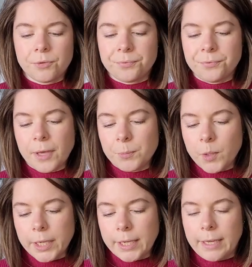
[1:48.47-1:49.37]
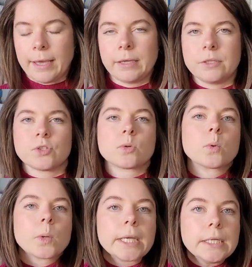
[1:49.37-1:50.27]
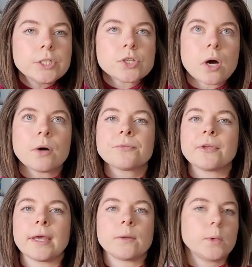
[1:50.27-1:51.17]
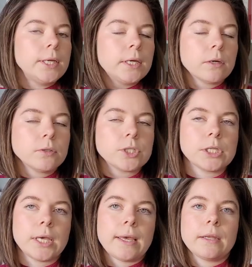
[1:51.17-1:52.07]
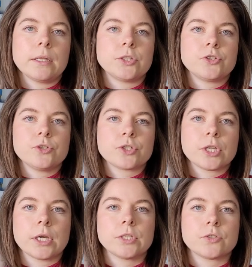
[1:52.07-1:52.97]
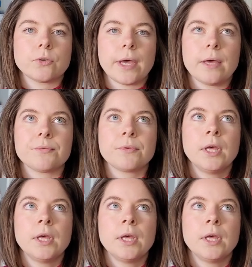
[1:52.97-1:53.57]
fabric, and it's really soft and really cozy, and it's just nice to have